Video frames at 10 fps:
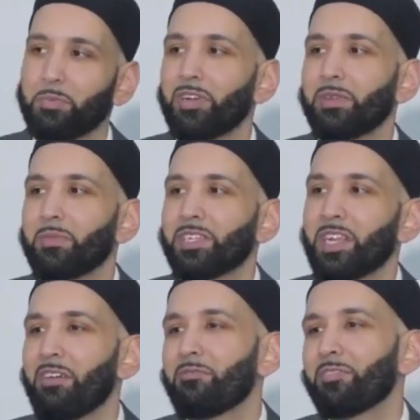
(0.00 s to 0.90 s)
pretty
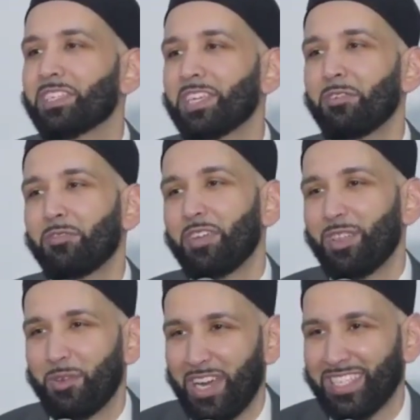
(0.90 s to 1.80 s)
much every single
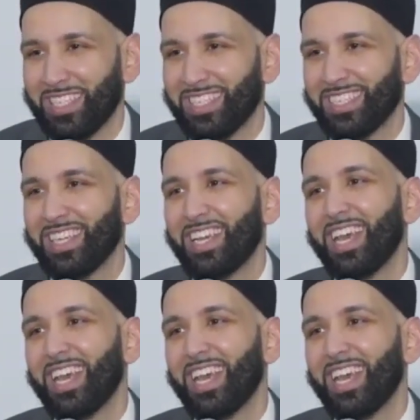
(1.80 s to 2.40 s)
faith crisis.